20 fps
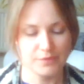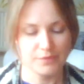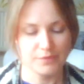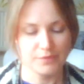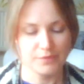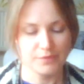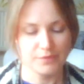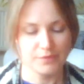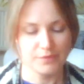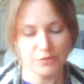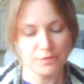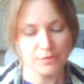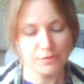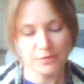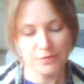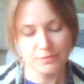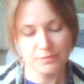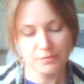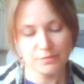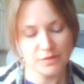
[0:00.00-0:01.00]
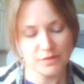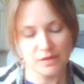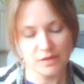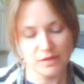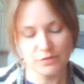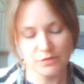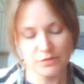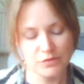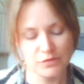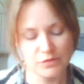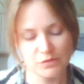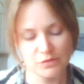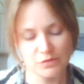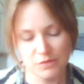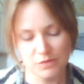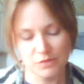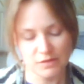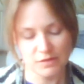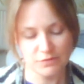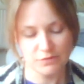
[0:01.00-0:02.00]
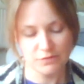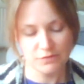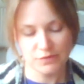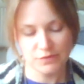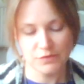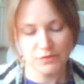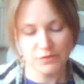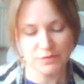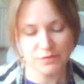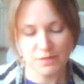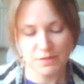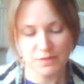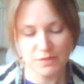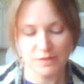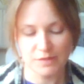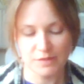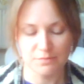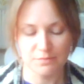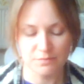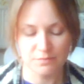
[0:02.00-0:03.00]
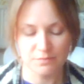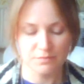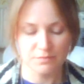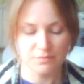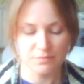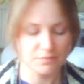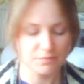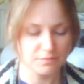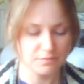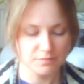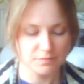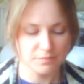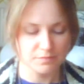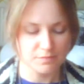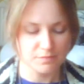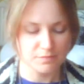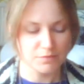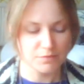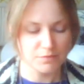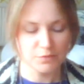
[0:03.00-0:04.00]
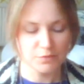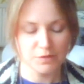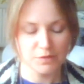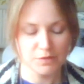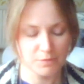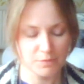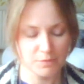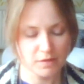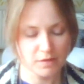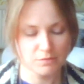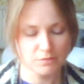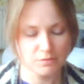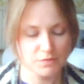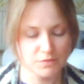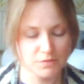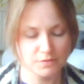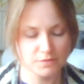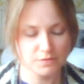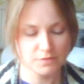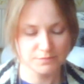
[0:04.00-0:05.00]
rub them together so that we can feel some heat between our palms.